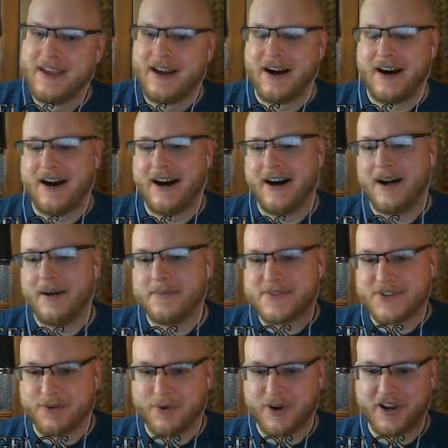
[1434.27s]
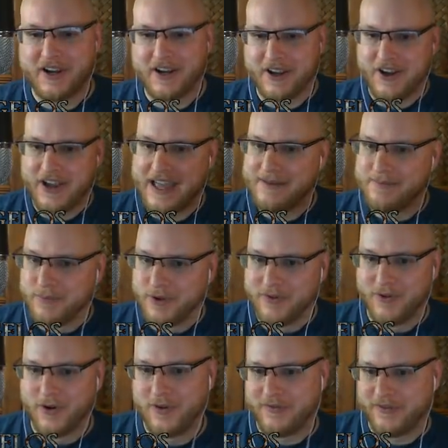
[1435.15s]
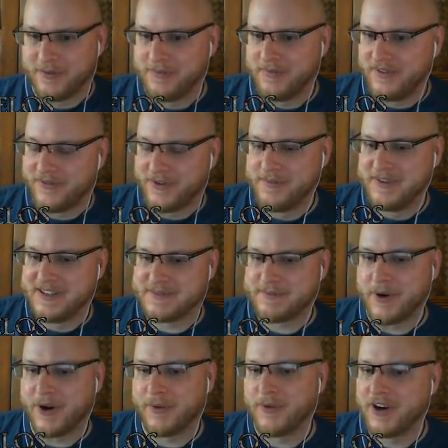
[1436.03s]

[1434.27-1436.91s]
So we're gonna go ahead and move on from this part.